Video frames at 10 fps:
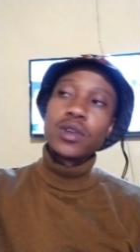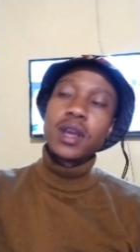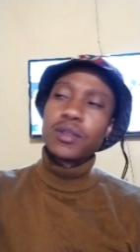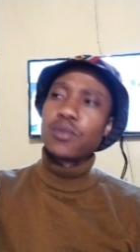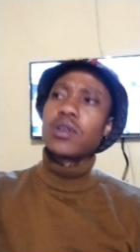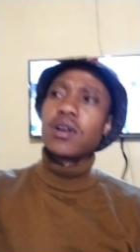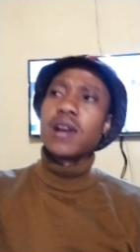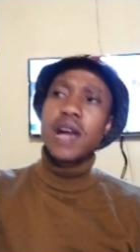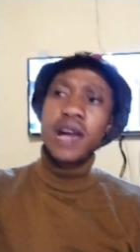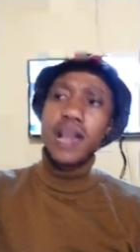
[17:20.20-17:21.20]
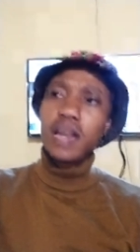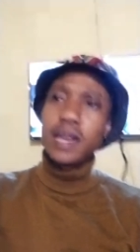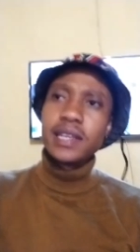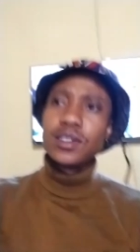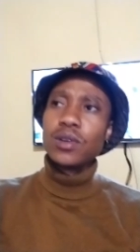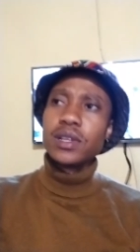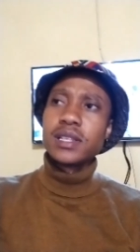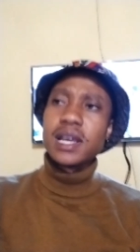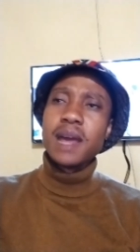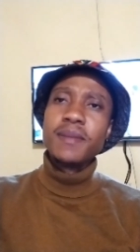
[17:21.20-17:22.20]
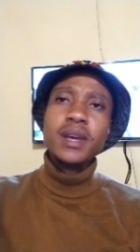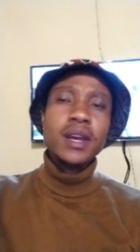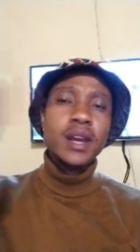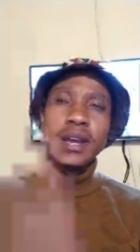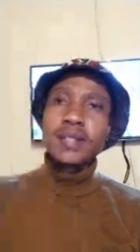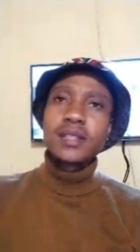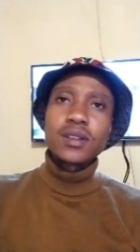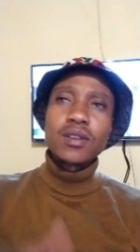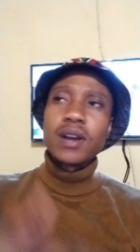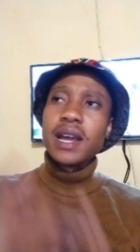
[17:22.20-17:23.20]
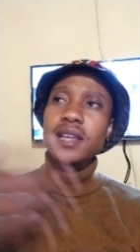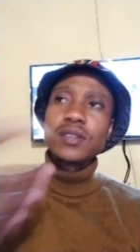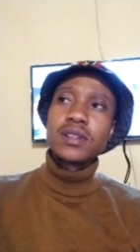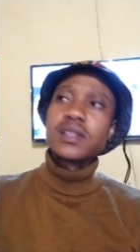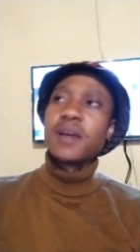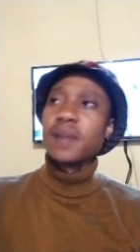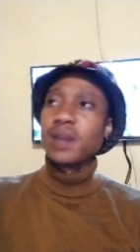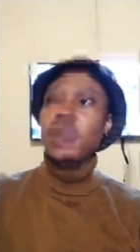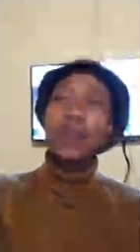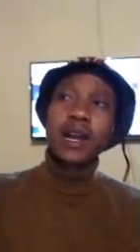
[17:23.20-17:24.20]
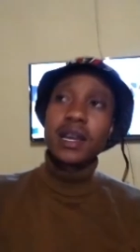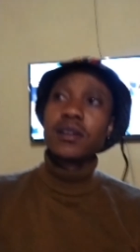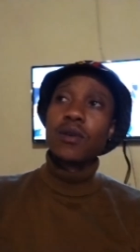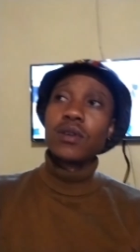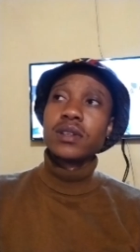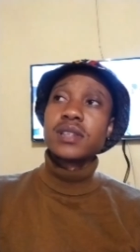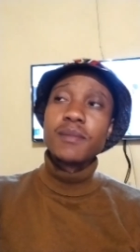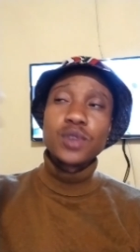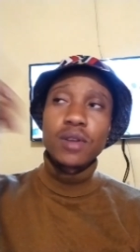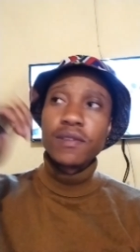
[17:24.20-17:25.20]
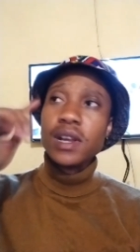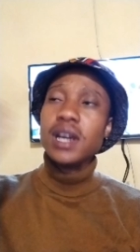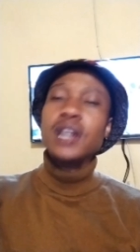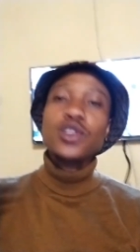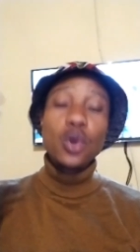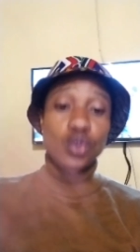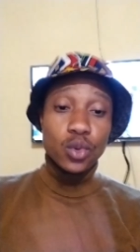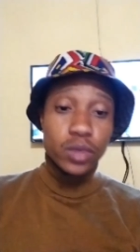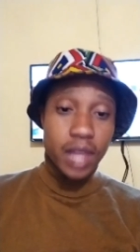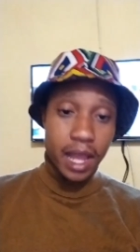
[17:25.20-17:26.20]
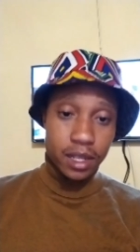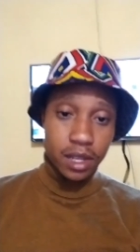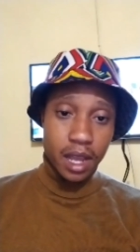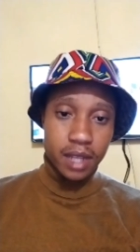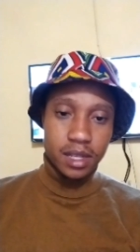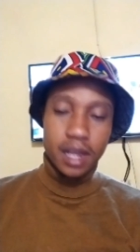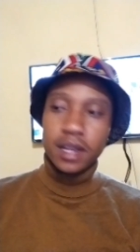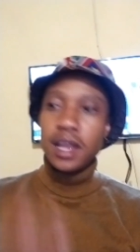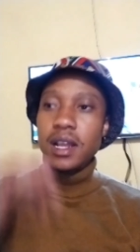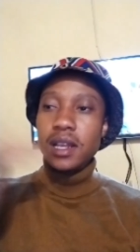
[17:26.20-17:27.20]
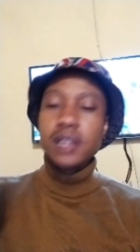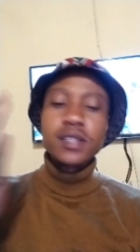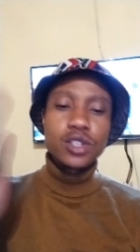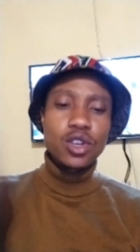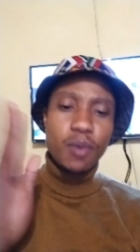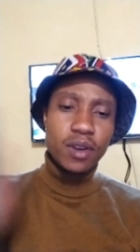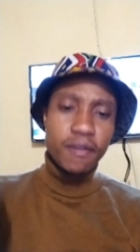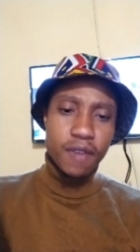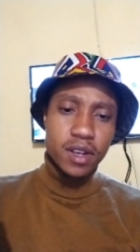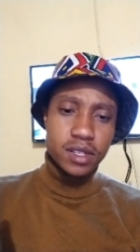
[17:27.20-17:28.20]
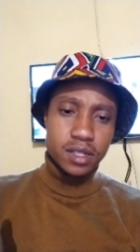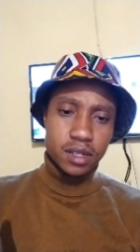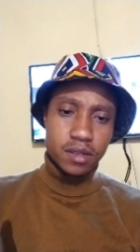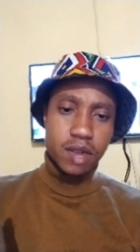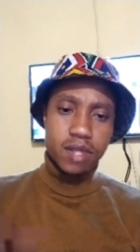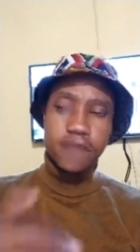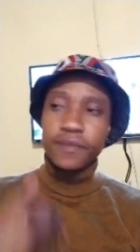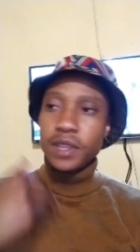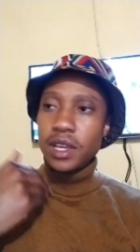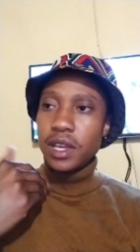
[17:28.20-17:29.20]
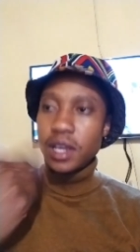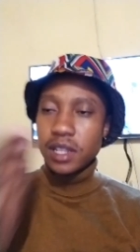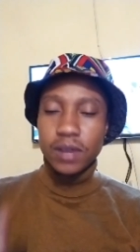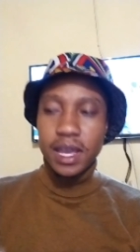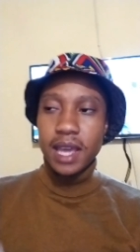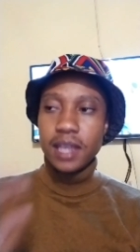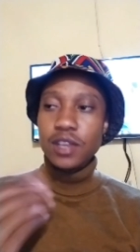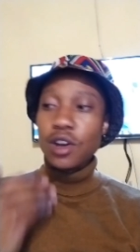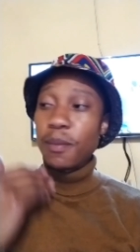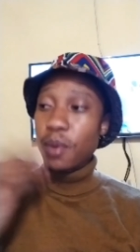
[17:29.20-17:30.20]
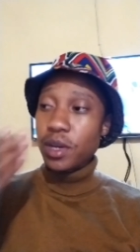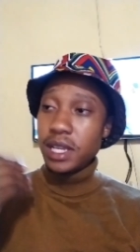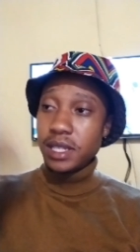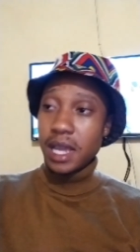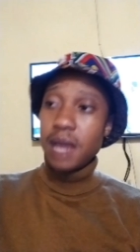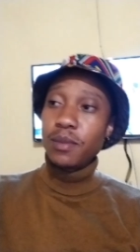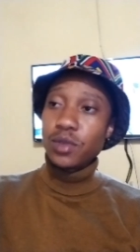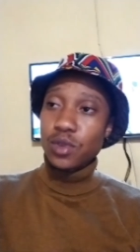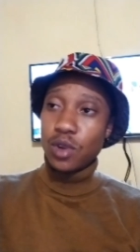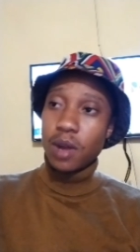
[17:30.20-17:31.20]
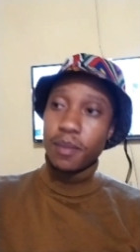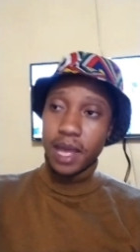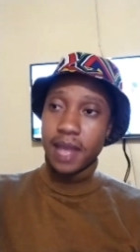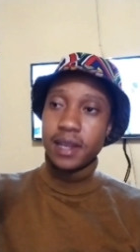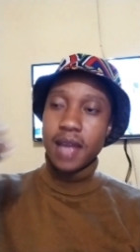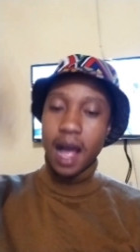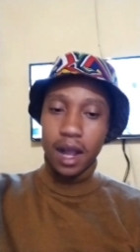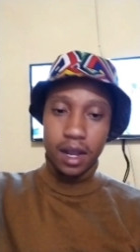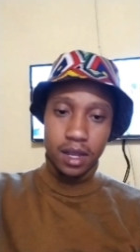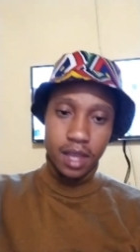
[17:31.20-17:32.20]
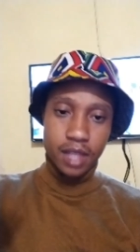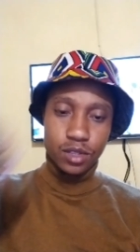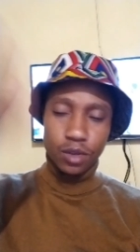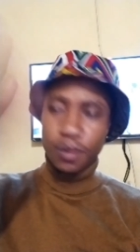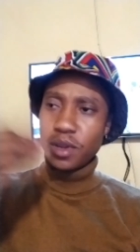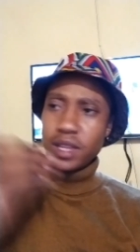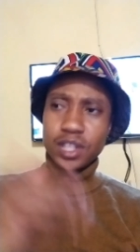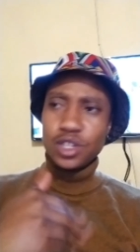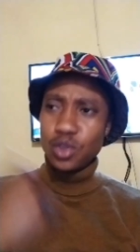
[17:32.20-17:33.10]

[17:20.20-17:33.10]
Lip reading: at 3 o'clock I eat all the time. At 6 o'clock I eat all the time. 9 o'clock I eat all the time. 12. Don't do that. You understand? Listen to your body first, right? It is okay. Your body is able to comprehend hunger to the point that